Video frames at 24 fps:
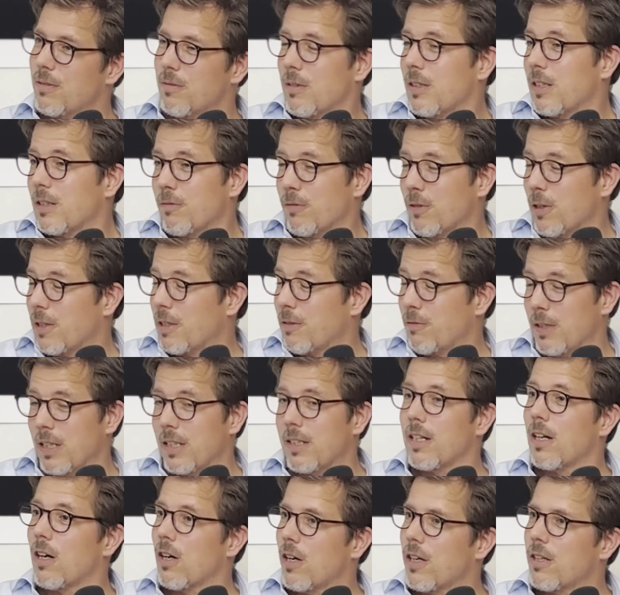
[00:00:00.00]
In
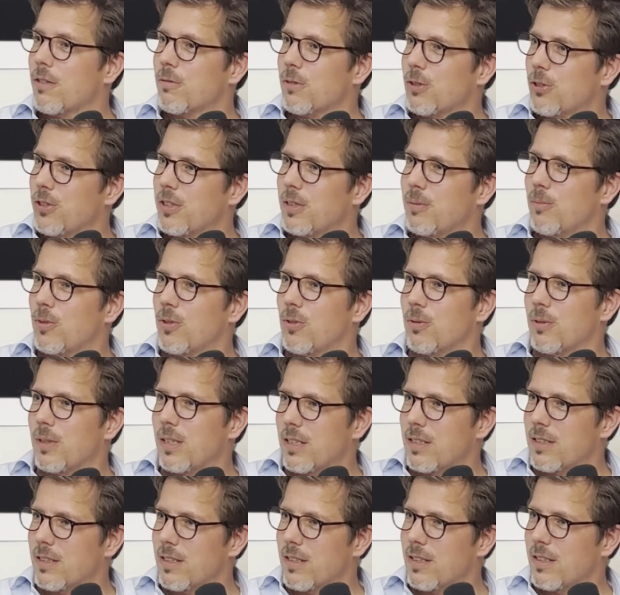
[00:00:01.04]
fact, they are the regime to an
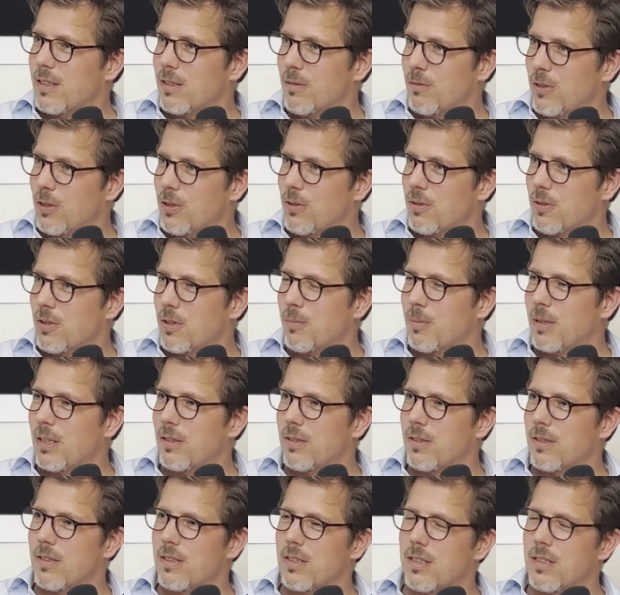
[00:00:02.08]
extent, if you talk about the